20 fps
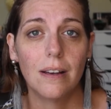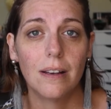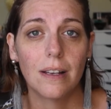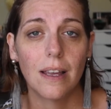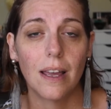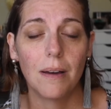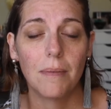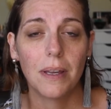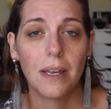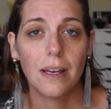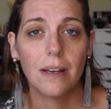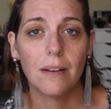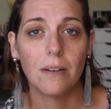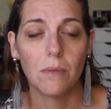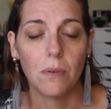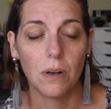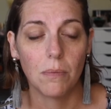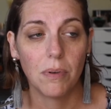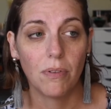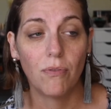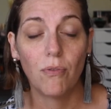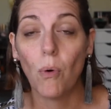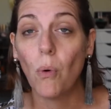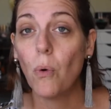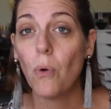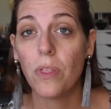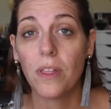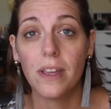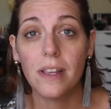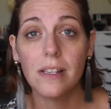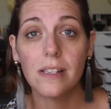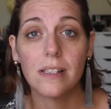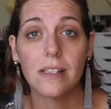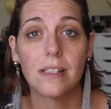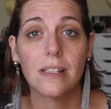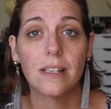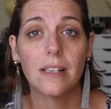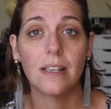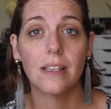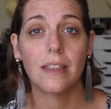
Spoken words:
coming up, well, before this,